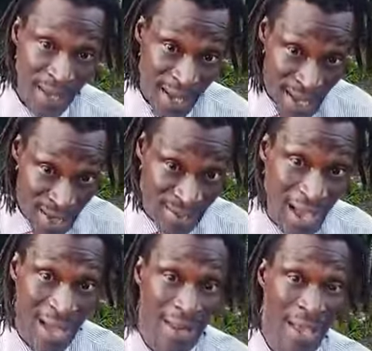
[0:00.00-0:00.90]
is
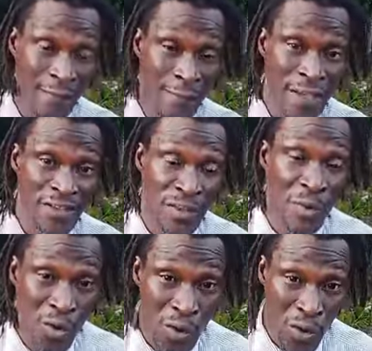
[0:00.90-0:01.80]
an
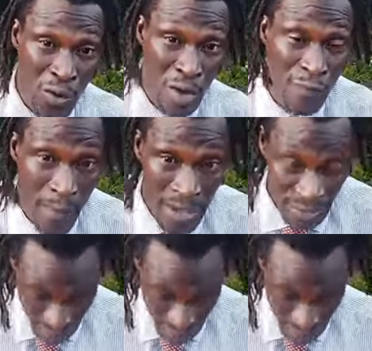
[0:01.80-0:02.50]
invincible government.